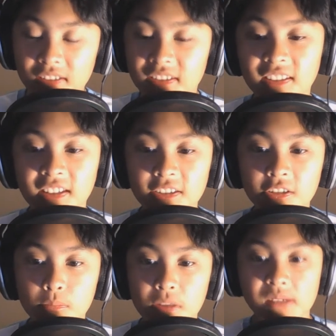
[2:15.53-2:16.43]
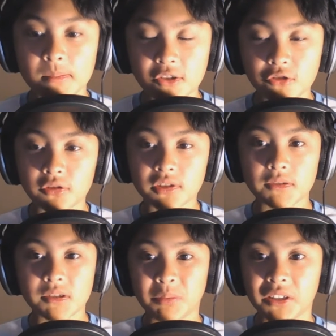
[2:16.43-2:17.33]
didn't get to do my special because I
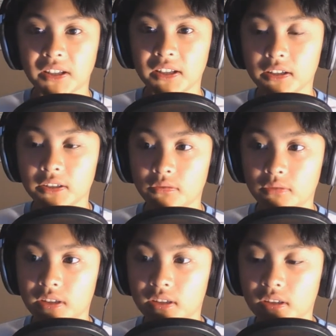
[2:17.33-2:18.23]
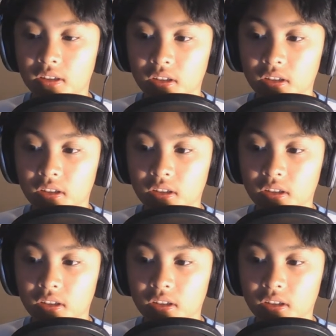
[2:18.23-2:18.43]
was planning on doing,